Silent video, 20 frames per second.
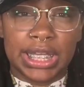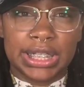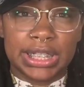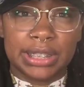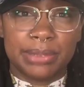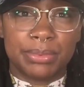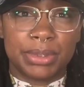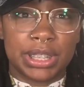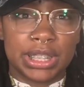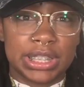I
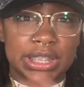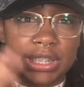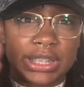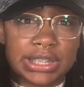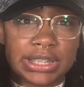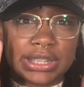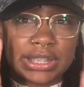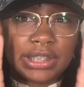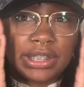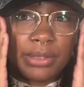did,
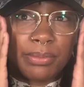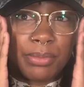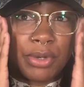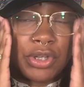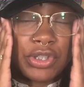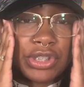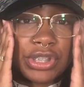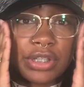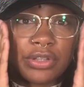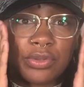because the
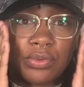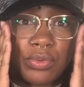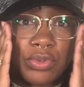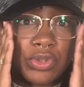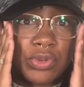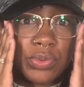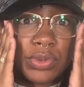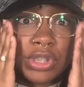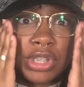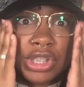merging of the
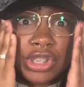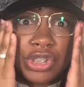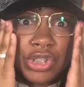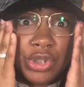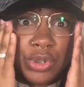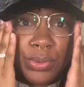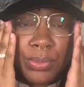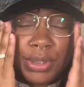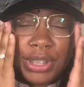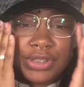roots was just
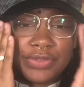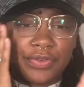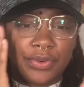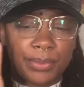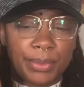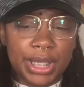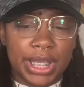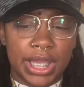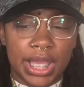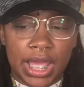too much for
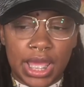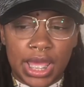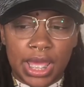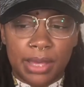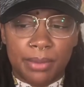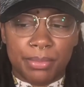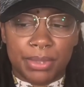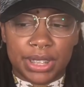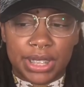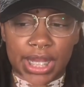me,
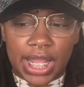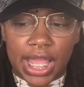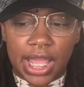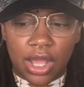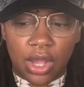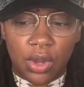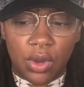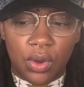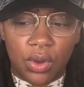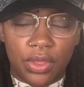but
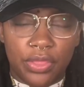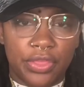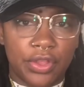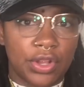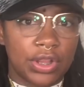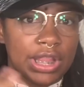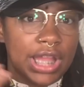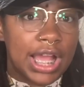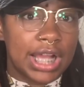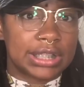now they're
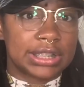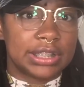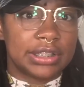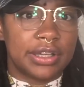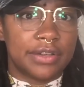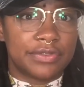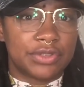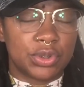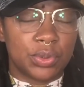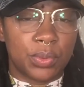locked
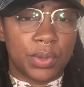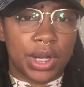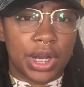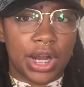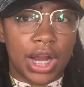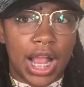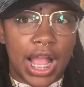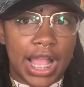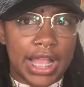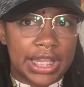enough to
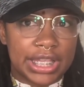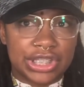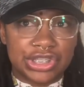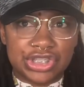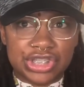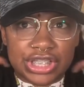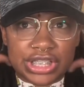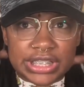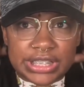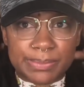where I can
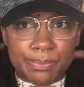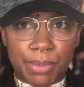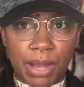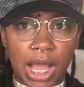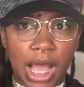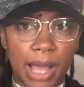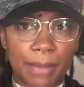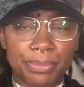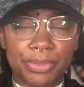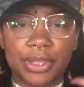just
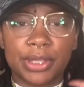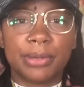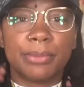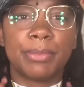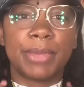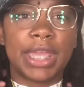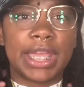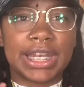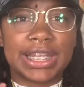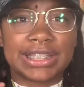pop them
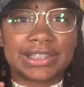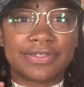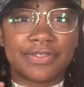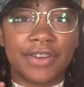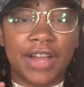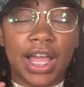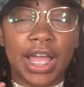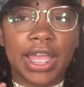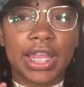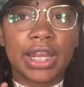and it's
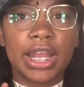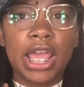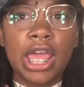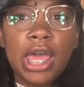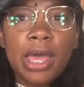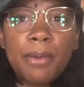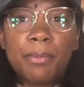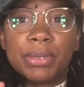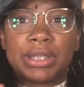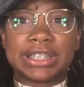fine.
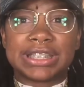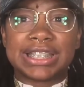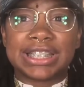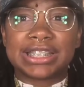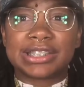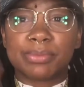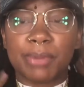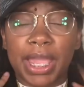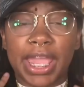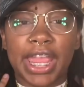But
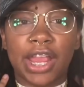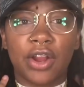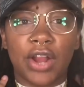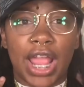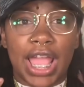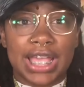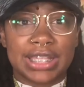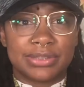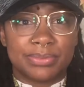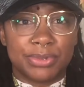since my hair
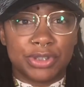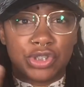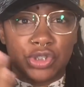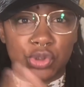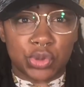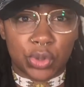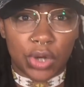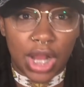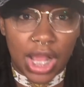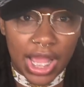has been
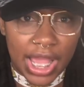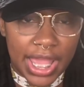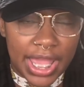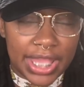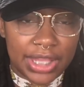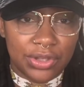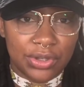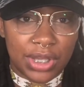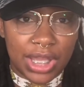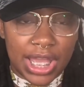dry,
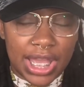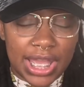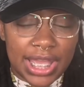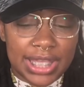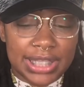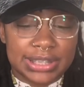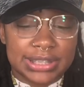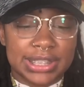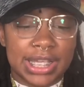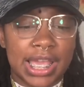you
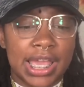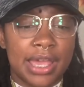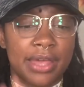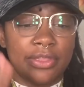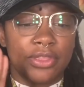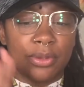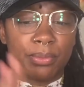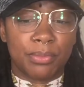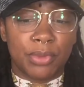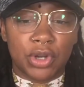guys,
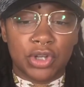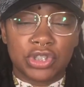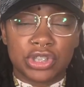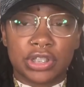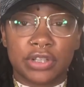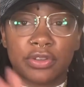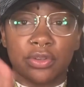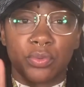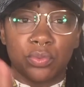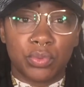the
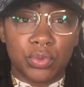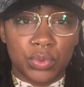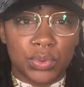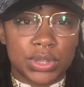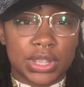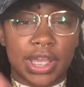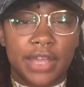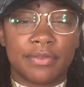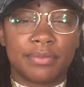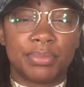merging of the
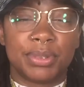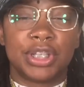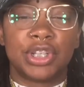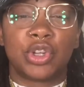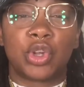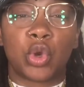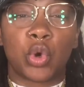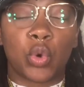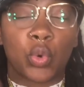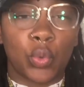roots have been
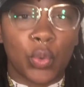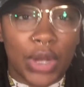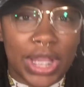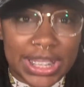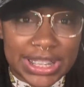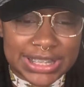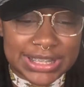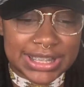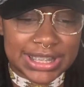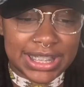
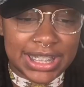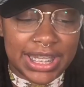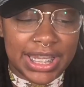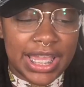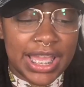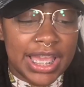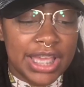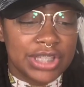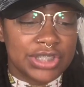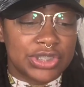crazy.
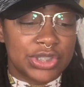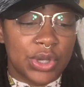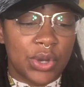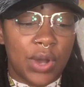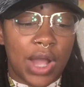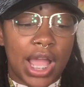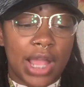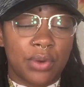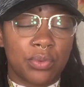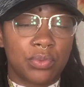So
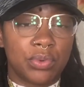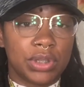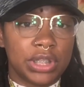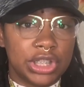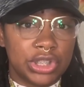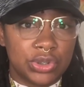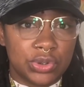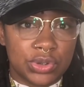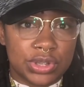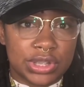I
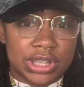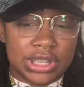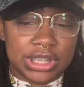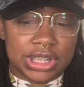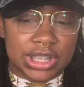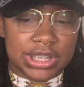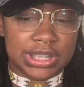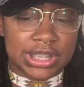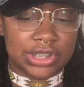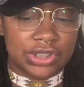really do
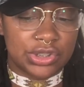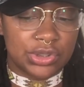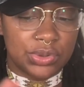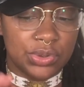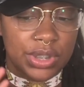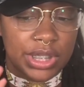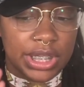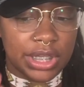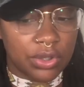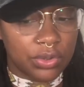suggest that you
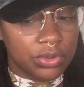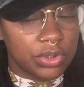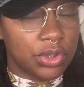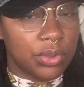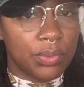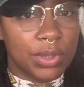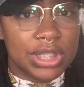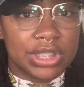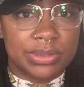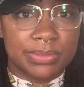get on your
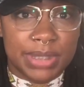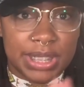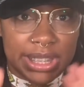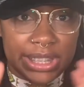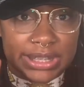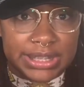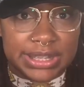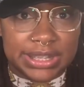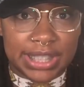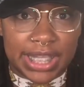regimen
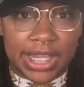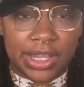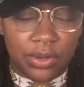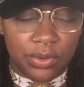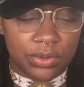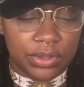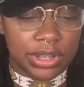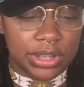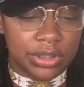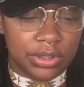and stay on it.